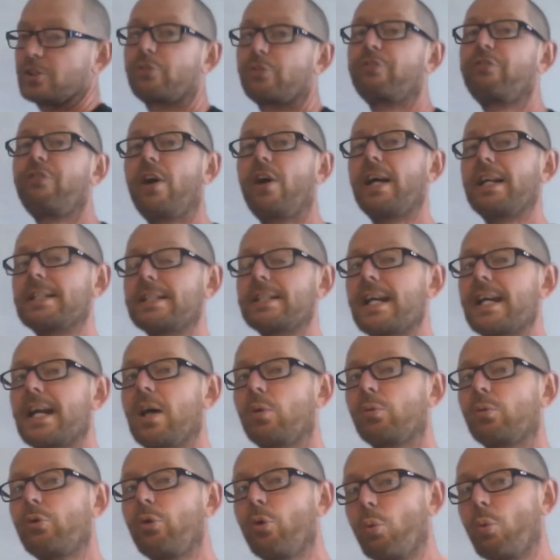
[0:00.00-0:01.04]
to find
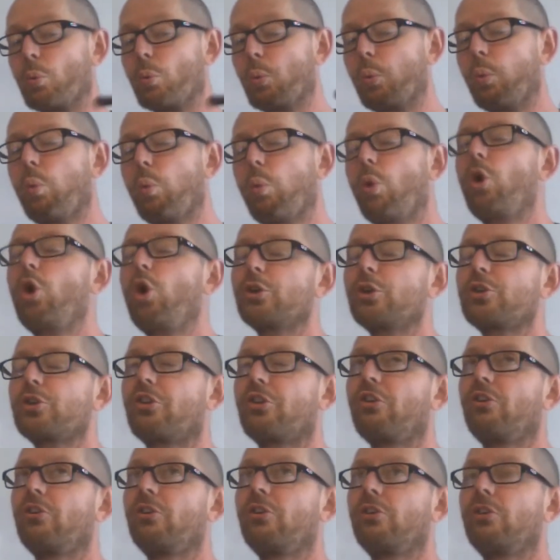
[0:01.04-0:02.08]
out what
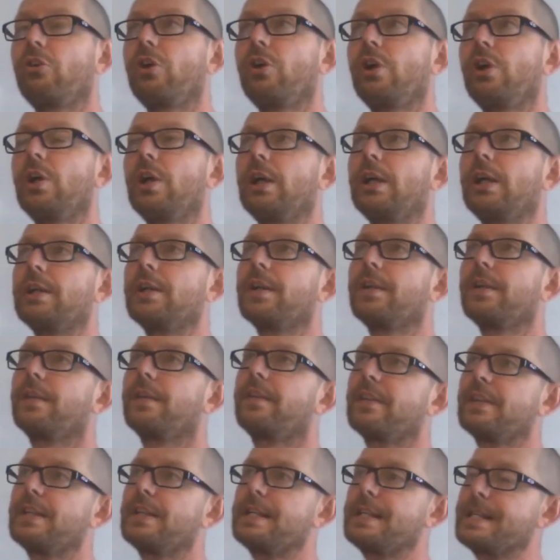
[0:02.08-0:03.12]

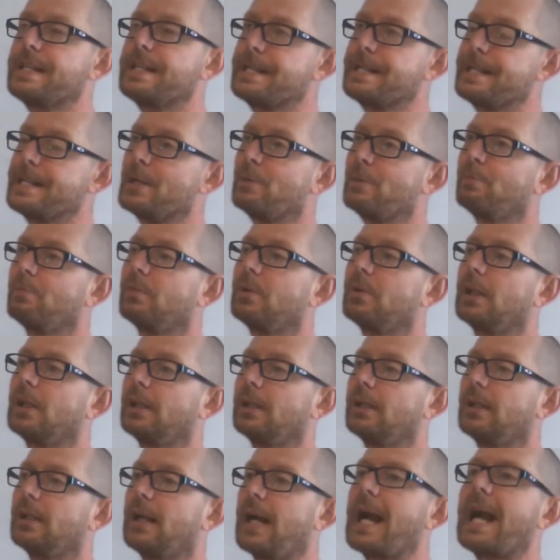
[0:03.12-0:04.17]
the
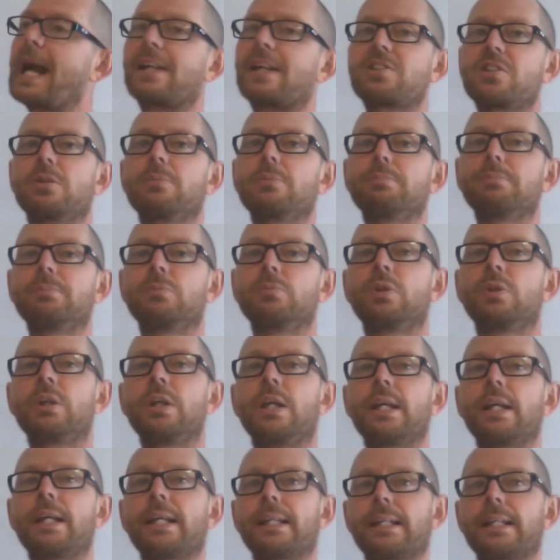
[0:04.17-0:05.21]
atom
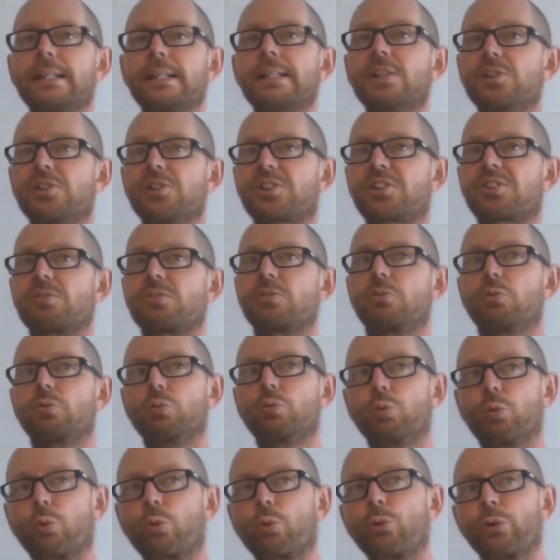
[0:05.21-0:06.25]
is
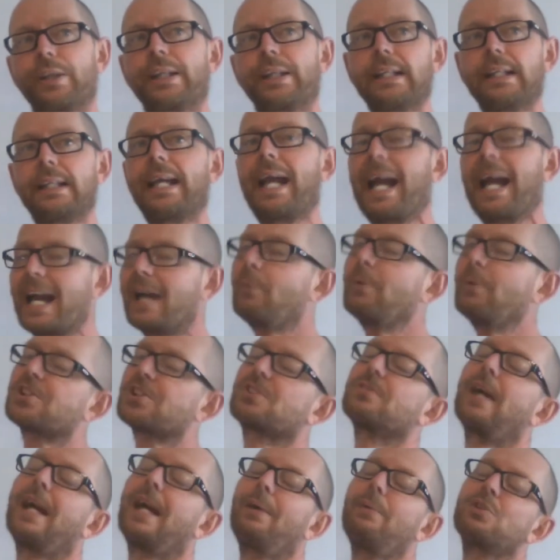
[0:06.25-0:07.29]
really, how
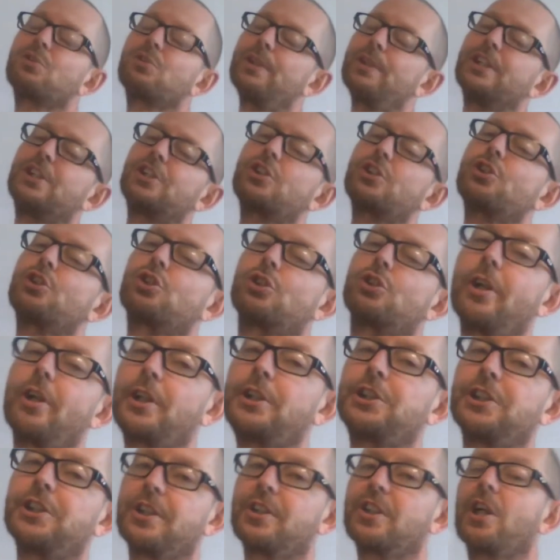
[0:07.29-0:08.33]
it's really
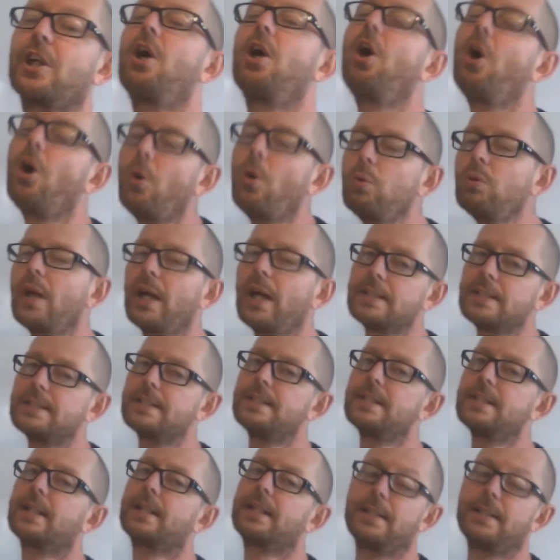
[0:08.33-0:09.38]
structured. The whole
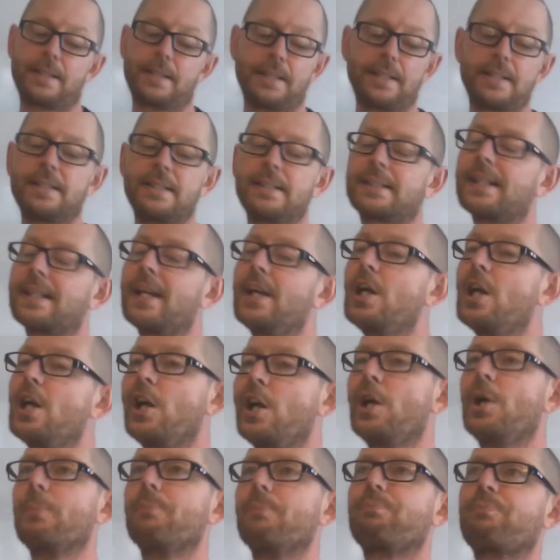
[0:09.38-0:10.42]
idea here is
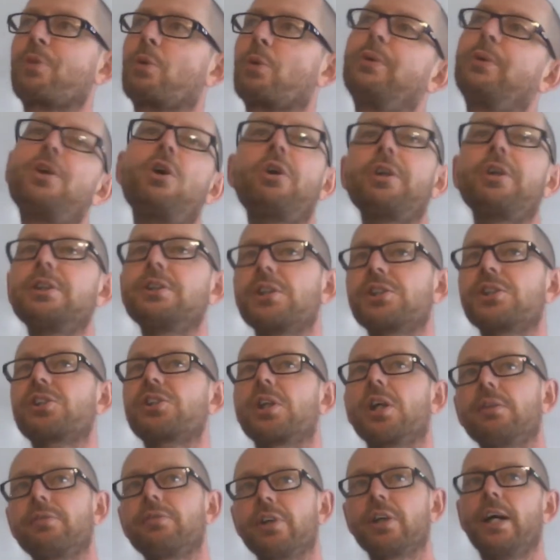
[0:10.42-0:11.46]
we're not going to
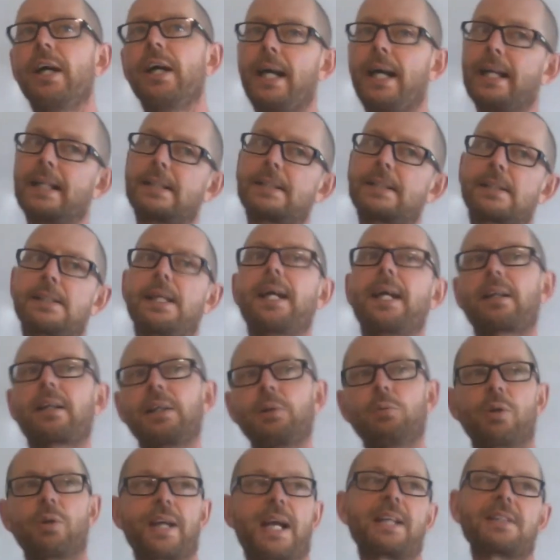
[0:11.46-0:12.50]
discover
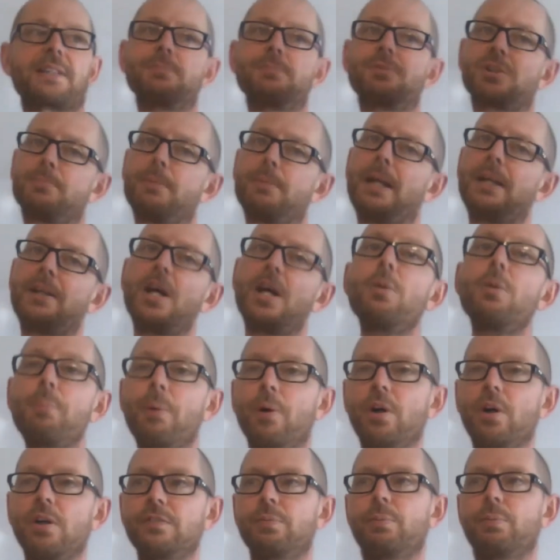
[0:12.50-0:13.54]
exactly what atoms are made up
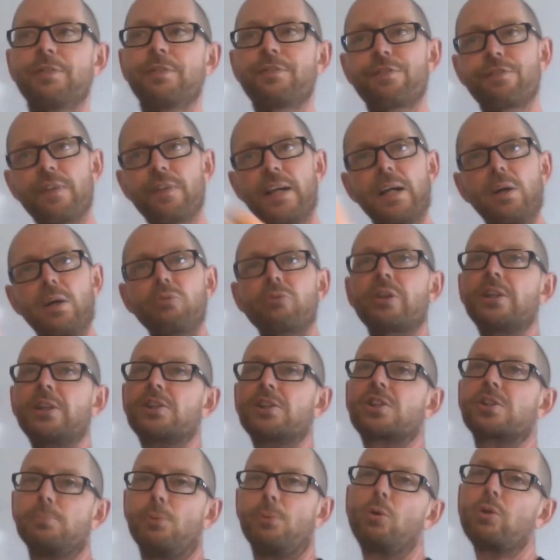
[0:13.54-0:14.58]
of. We've found
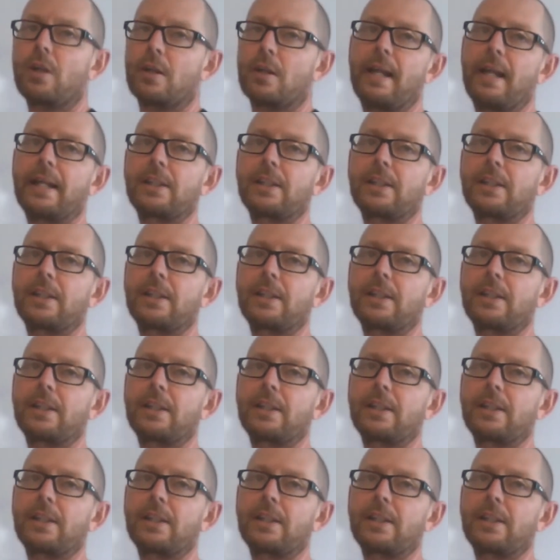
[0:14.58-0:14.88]
these small